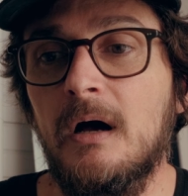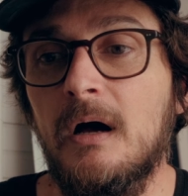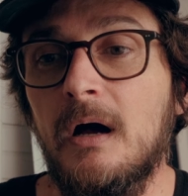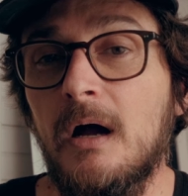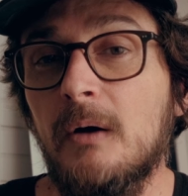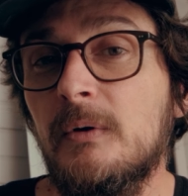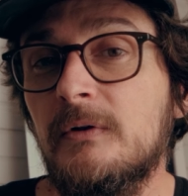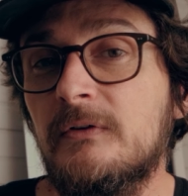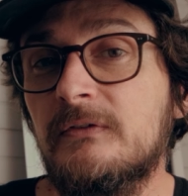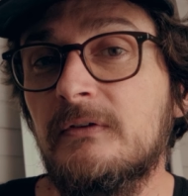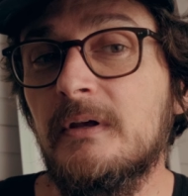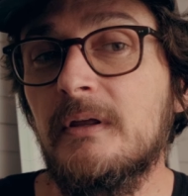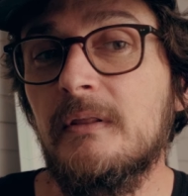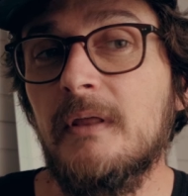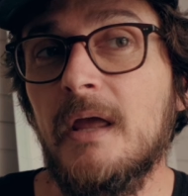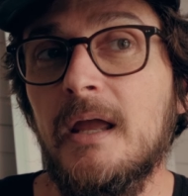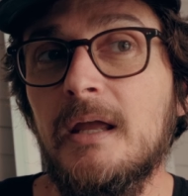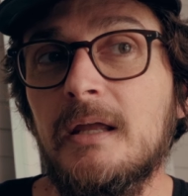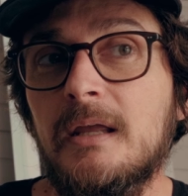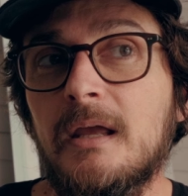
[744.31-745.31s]
I would say the
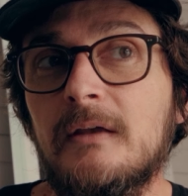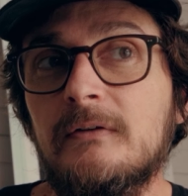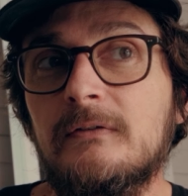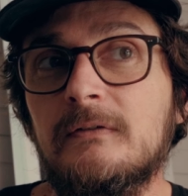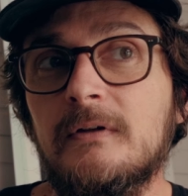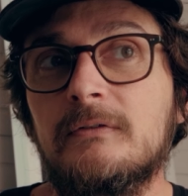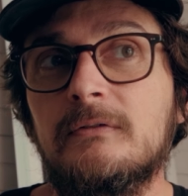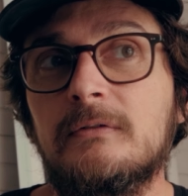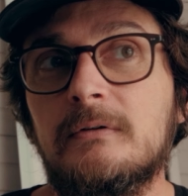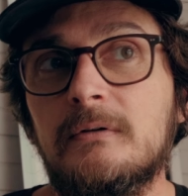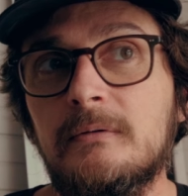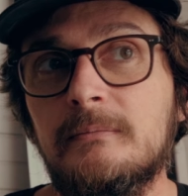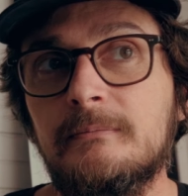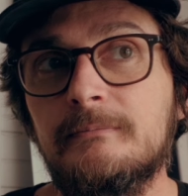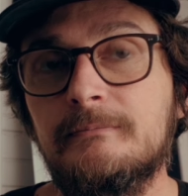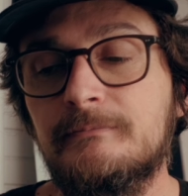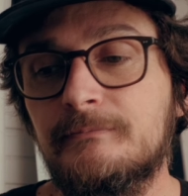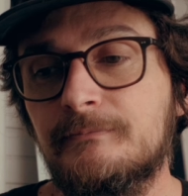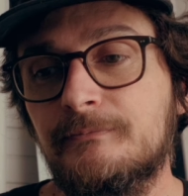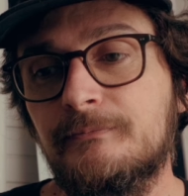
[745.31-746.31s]
8K sensor,
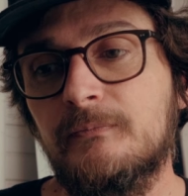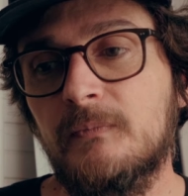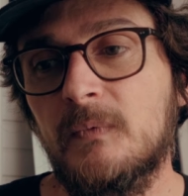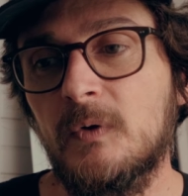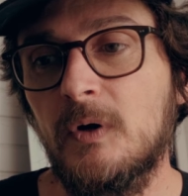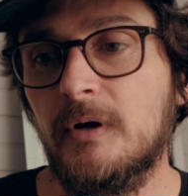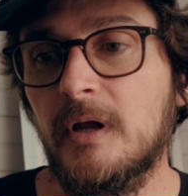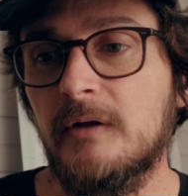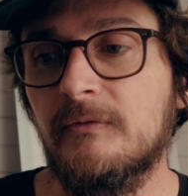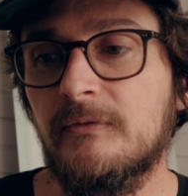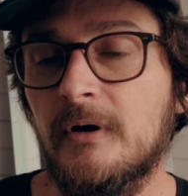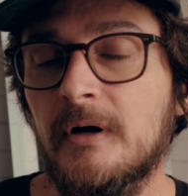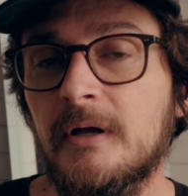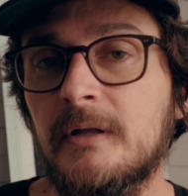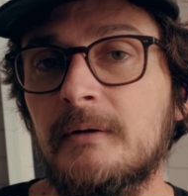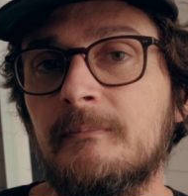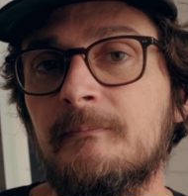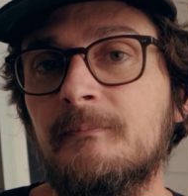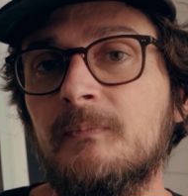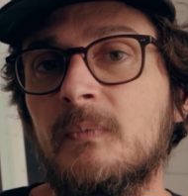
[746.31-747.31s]
okay,
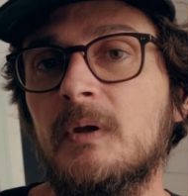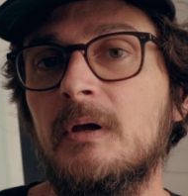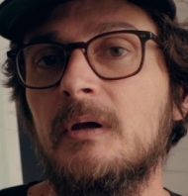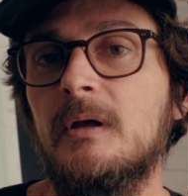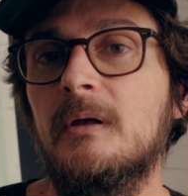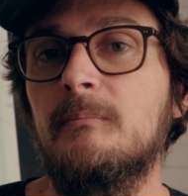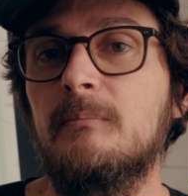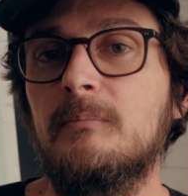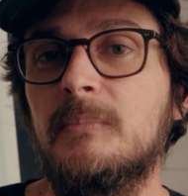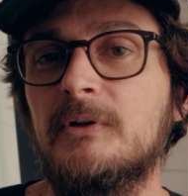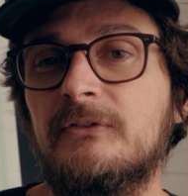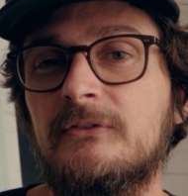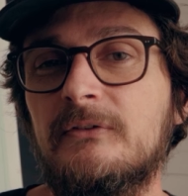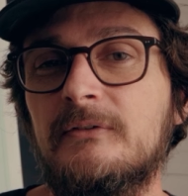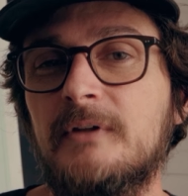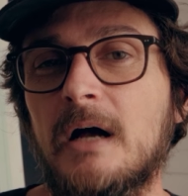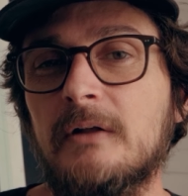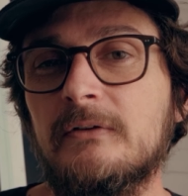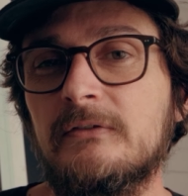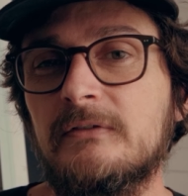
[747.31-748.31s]
fine but
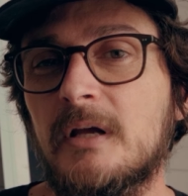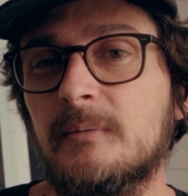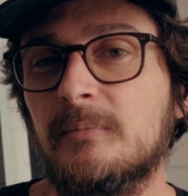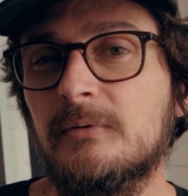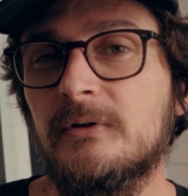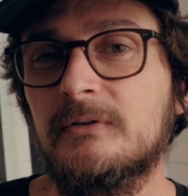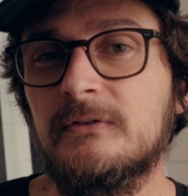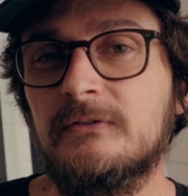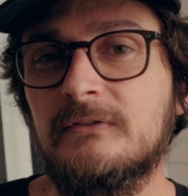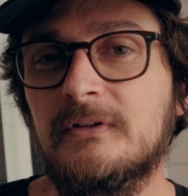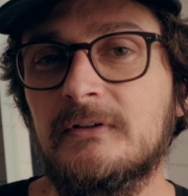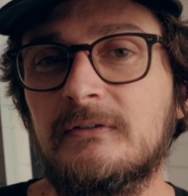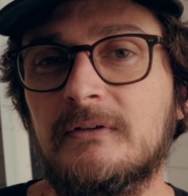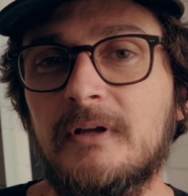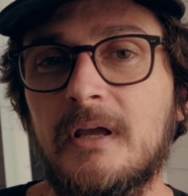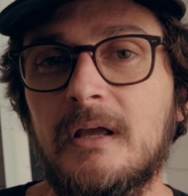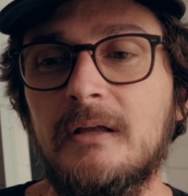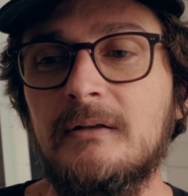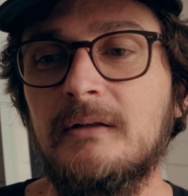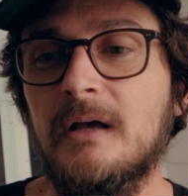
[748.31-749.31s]
downsample it to
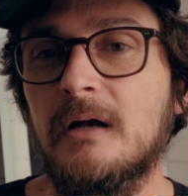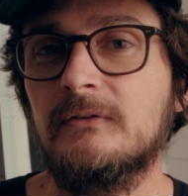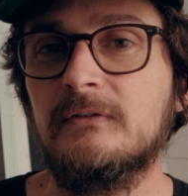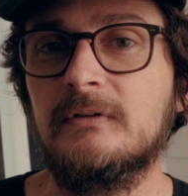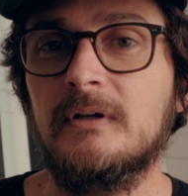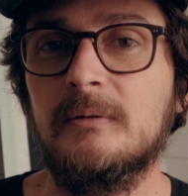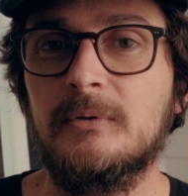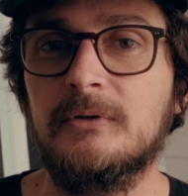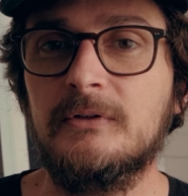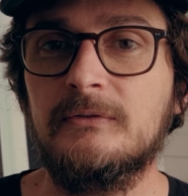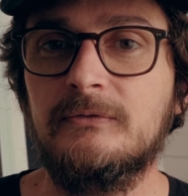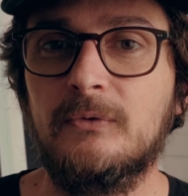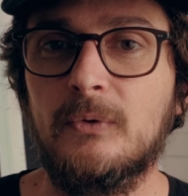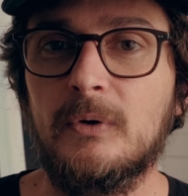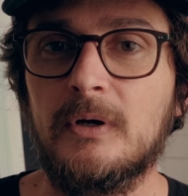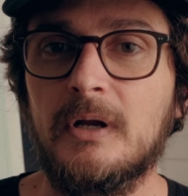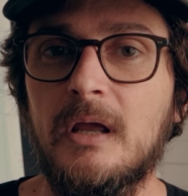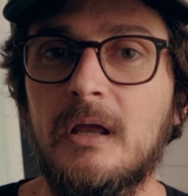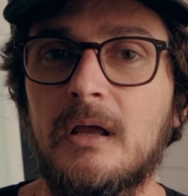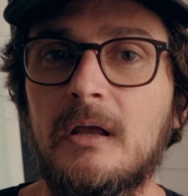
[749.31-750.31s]
6K, downsample it to
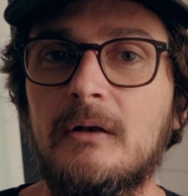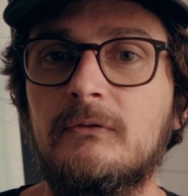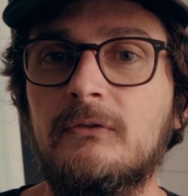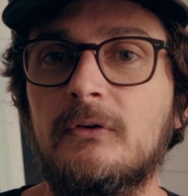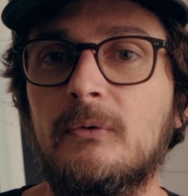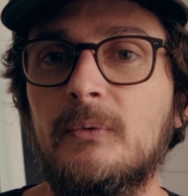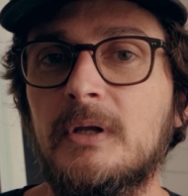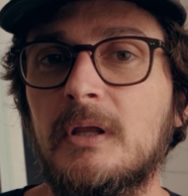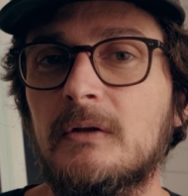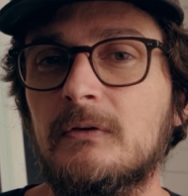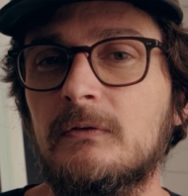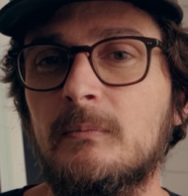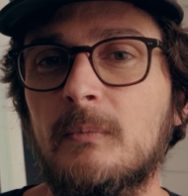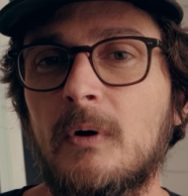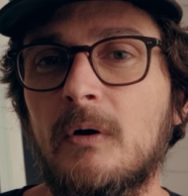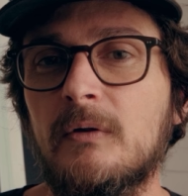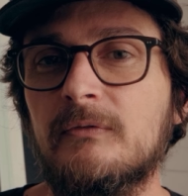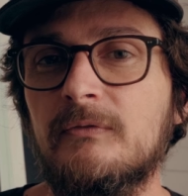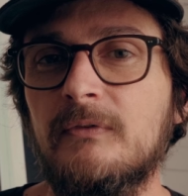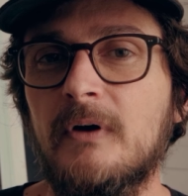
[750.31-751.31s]
4K, so we get
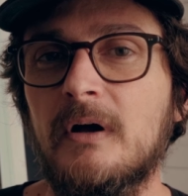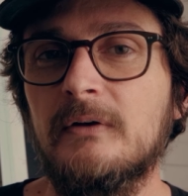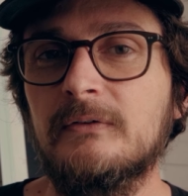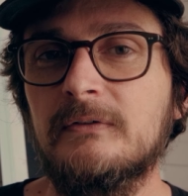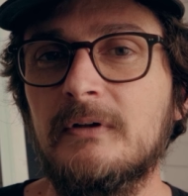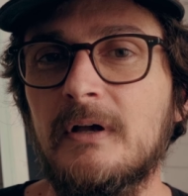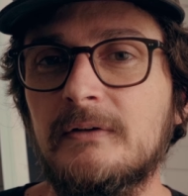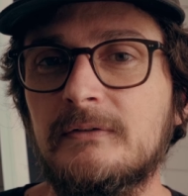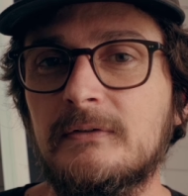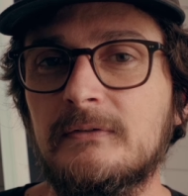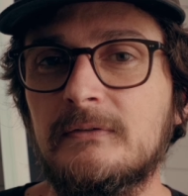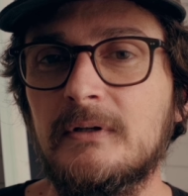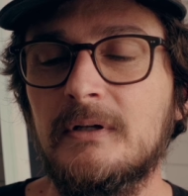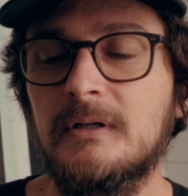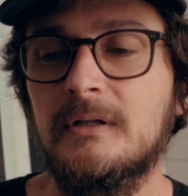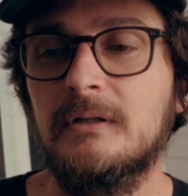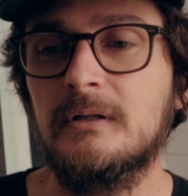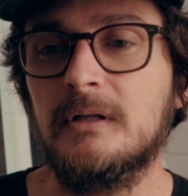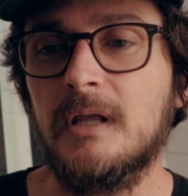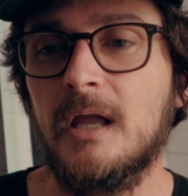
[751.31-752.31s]
smaller file sizes
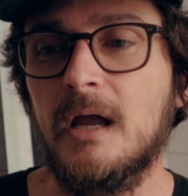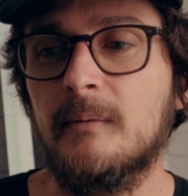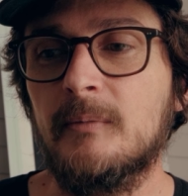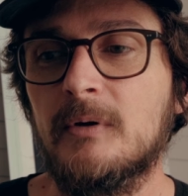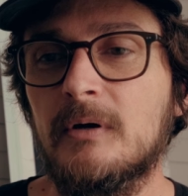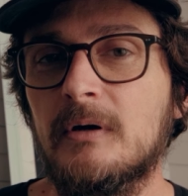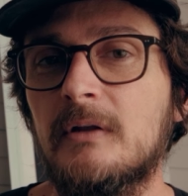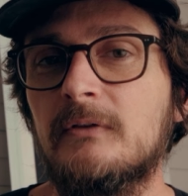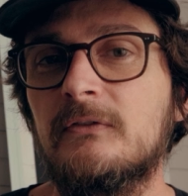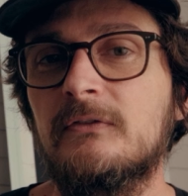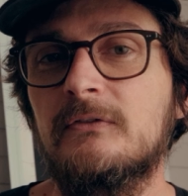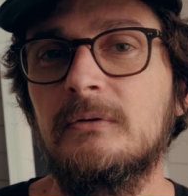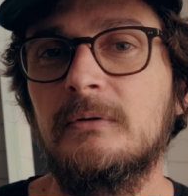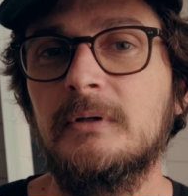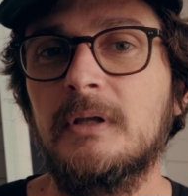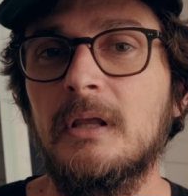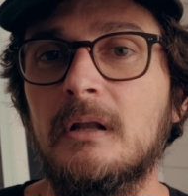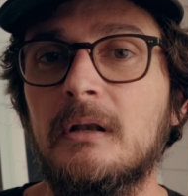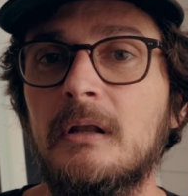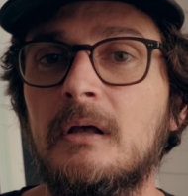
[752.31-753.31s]
in camera and still
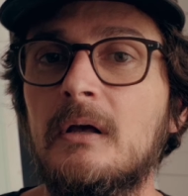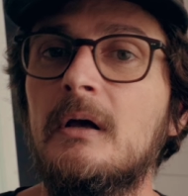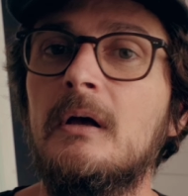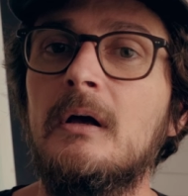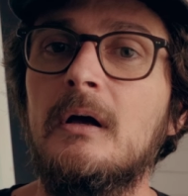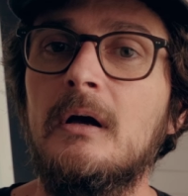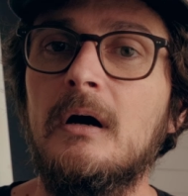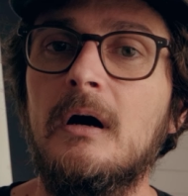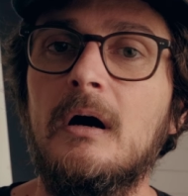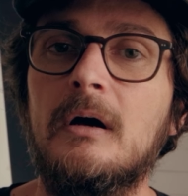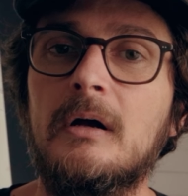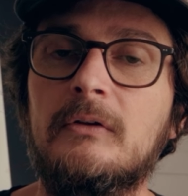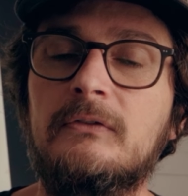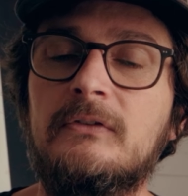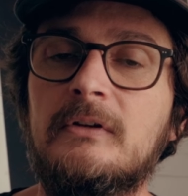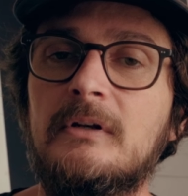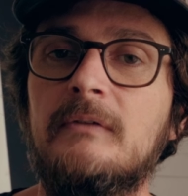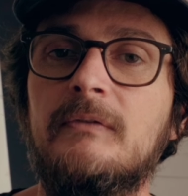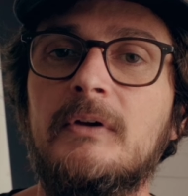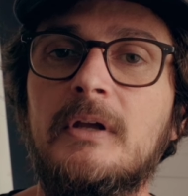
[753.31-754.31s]
get a
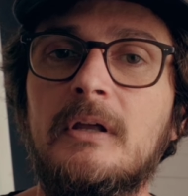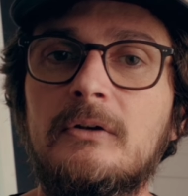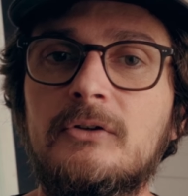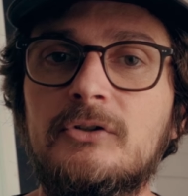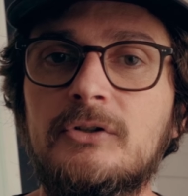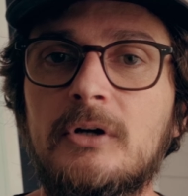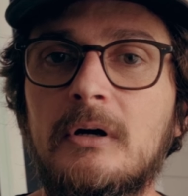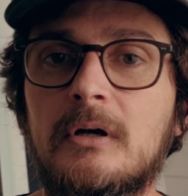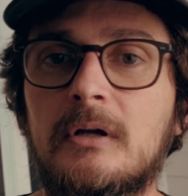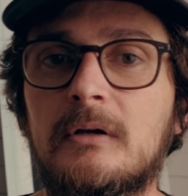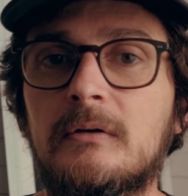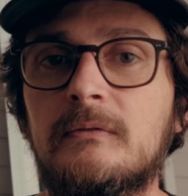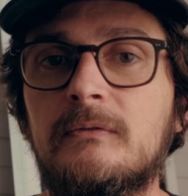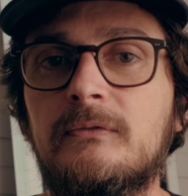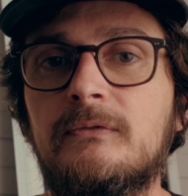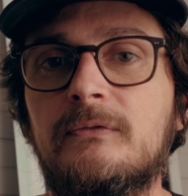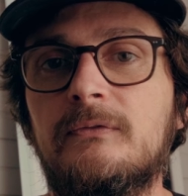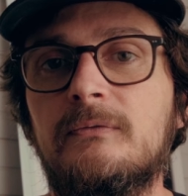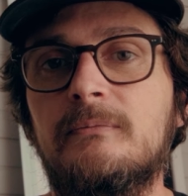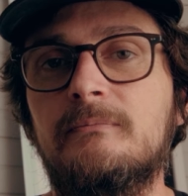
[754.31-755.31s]
significant chunk
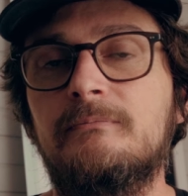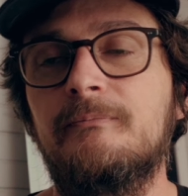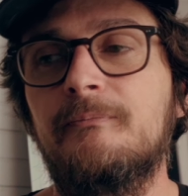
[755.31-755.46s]
of